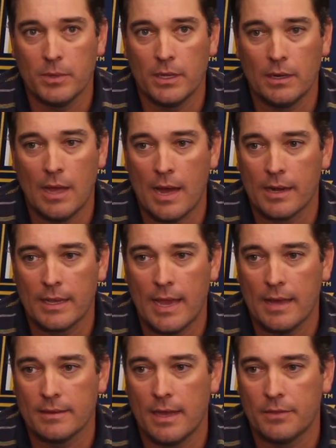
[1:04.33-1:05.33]
There'll be a lot of
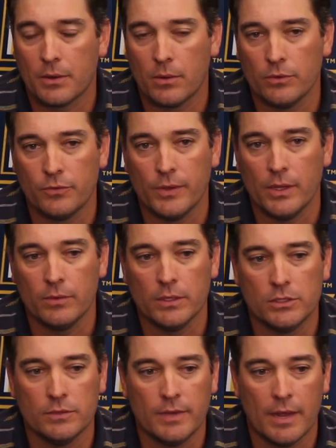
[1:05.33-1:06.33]
guys out there on the field
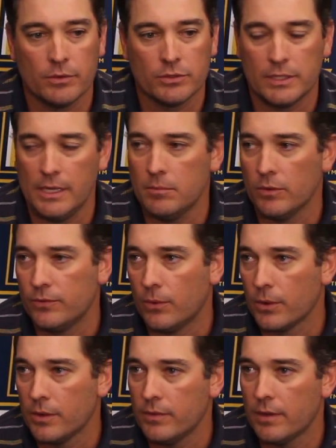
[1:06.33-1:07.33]
that you've never seen
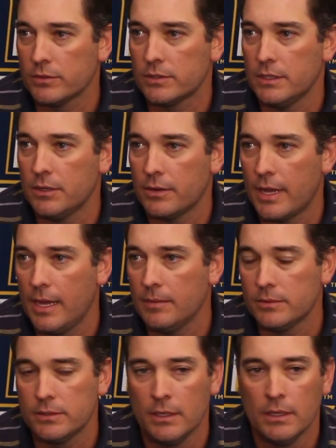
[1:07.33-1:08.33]
before. You've never seen their
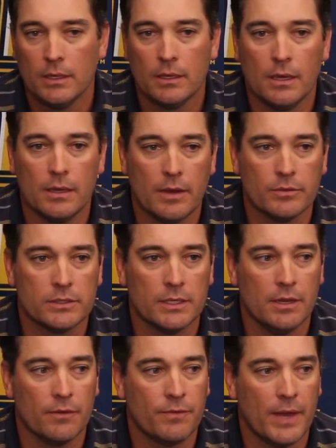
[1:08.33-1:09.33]
names, never
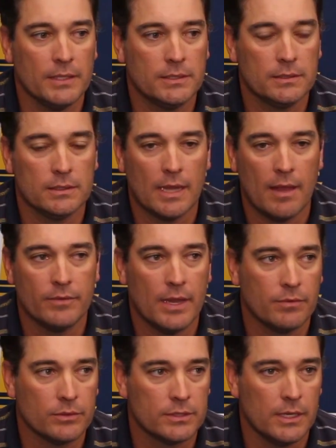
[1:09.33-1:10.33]
seen their faces, and I've
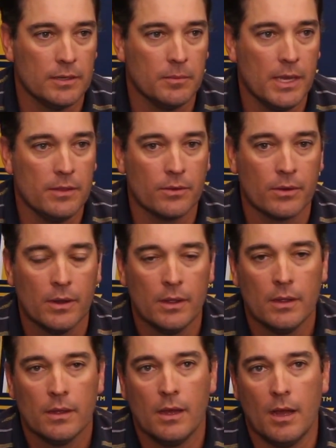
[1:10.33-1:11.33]
never seen them either
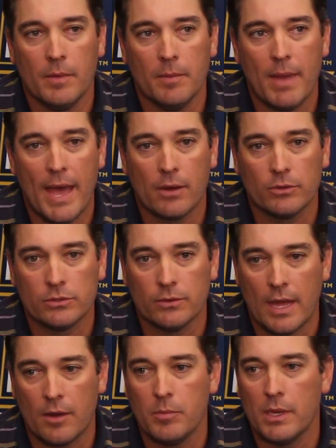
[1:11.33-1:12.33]
in battle. So
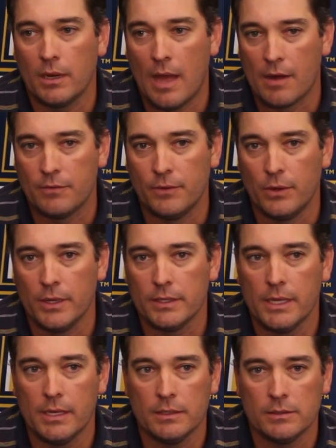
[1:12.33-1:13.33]
that'll be a lot of
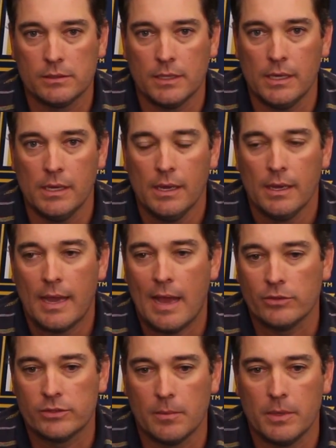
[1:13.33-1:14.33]
fun, getting to see
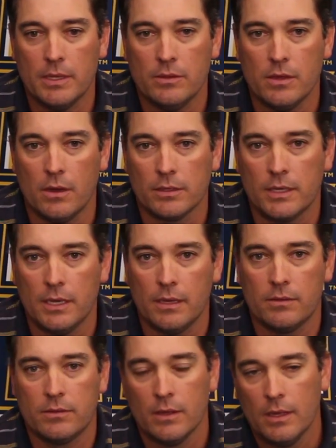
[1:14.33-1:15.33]
how some of these young
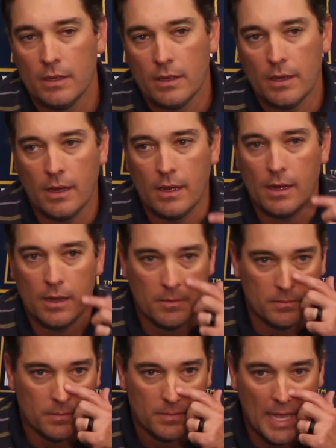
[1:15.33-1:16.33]
kids
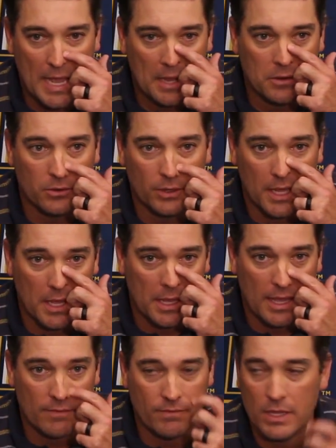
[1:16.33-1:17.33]
handle
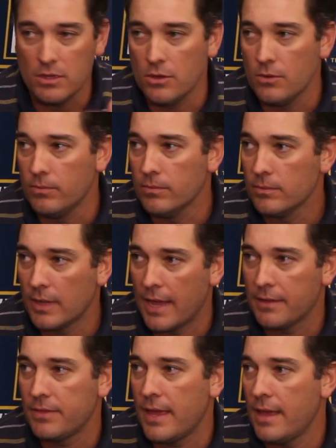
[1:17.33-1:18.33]
a venue
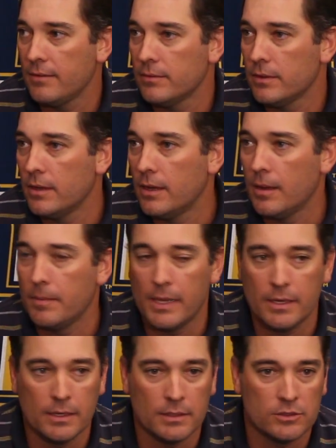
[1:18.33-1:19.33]
like that
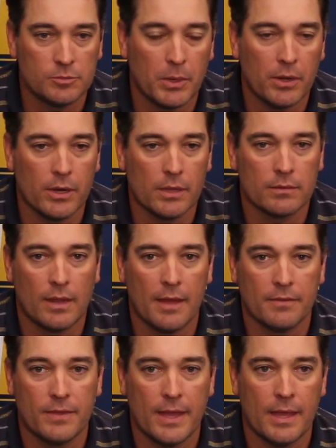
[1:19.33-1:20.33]
and an experience
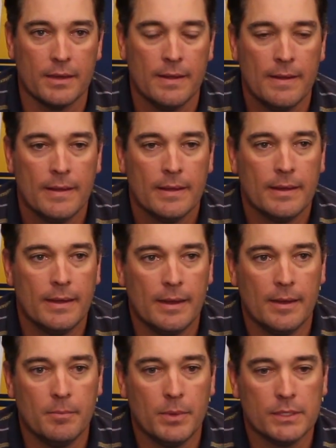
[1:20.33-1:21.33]
like that.
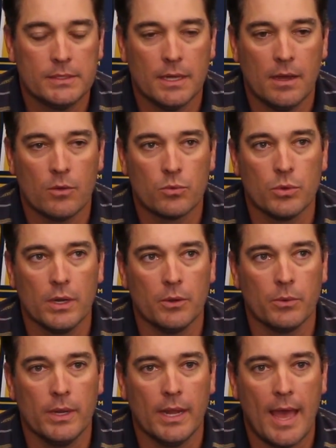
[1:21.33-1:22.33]
But
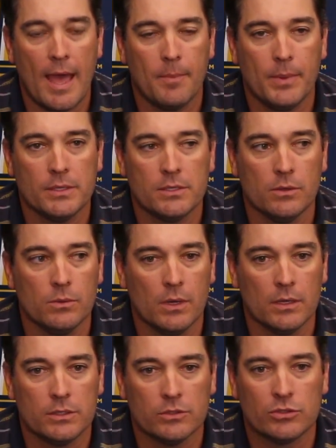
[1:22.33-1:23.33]
really happy
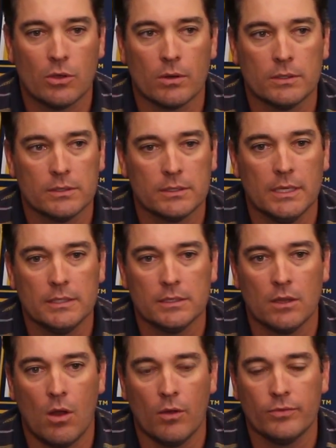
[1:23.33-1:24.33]
to start the
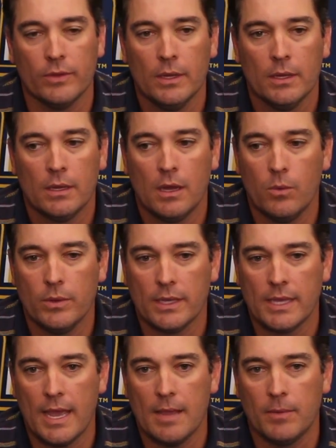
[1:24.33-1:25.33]
season off with
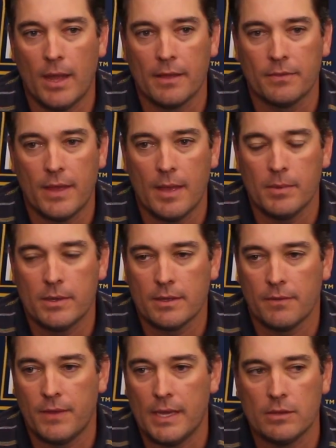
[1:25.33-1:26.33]
a game like that,
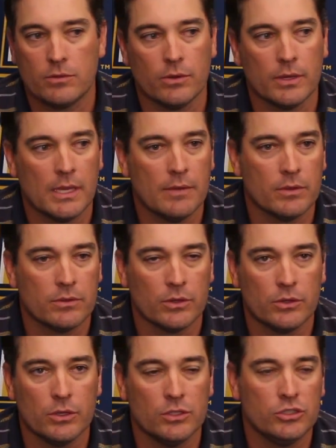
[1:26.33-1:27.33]
because I think it's going to give us a
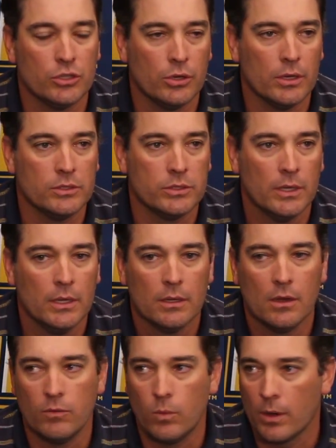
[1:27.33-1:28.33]
good judge
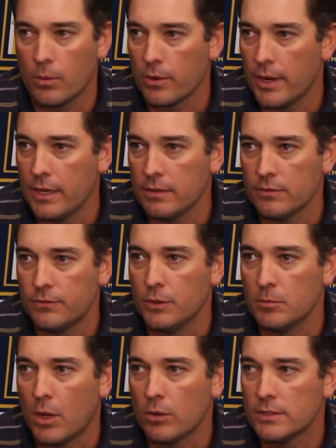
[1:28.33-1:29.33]
of where we're at as a
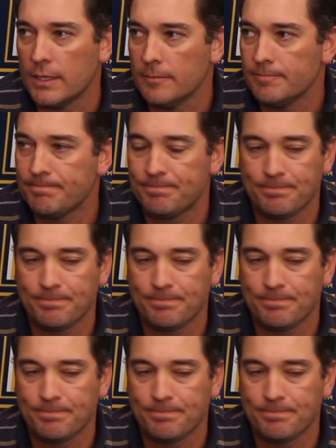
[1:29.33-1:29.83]
football team.